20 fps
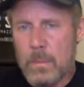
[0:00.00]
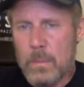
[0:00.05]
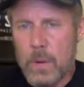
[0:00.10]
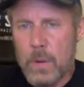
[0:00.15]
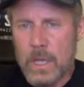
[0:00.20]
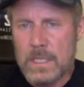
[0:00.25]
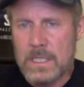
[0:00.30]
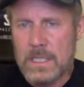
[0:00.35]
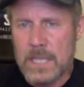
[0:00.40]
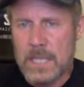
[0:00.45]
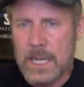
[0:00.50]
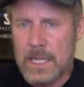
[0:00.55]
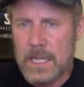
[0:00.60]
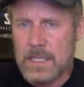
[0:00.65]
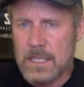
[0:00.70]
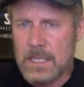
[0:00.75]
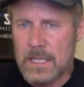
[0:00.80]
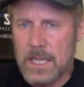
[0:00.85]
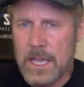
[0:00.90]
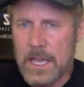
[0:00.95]
prosthetics
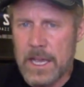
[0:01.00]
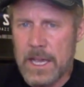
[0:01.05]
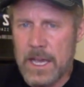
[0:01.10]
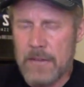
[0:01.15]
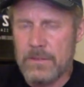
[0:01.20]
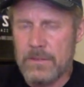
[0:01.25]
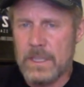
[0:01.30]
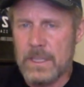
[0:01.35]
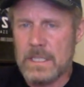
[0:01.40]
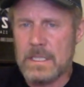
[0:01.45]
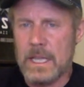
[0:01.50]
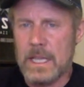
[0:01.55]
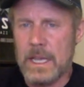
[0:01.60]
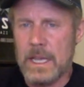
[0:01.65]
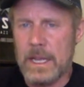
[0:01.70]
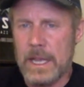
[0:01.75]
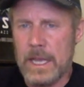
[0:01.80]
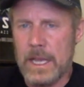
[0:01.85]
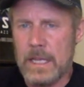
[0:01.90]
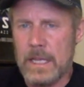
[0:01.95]
that they have this day
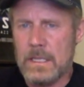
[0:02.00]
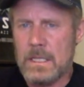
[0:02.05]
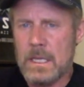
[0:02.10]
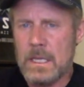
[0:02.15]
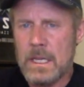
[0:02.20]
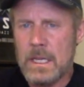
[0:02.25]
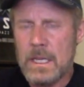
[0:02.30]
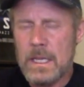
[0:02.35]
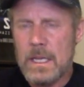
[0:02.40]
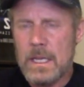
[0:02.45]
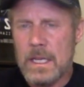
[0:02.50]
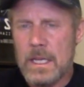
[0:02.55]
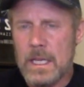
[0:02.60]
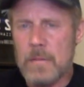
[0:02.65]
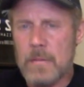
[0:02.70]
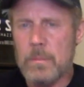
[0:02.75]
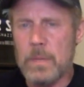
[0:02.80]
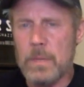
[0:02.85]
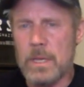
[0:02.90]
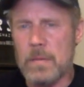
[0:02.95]
and age,
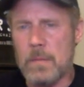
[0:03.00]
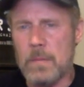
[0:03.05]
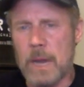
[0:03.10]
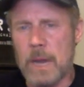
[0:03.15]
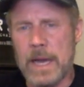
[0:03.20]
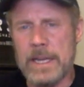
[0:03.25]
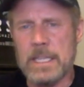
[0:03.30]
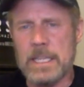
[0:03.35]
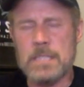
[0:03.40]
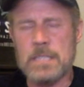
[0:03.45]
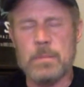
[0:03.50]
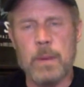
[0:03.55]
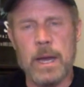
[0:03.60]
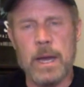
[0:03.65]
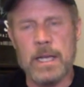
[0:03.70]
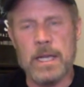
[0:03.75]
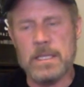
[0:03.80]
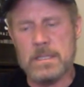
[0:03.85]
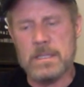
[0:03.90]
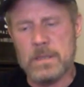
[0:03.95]
it being mine, it's mine.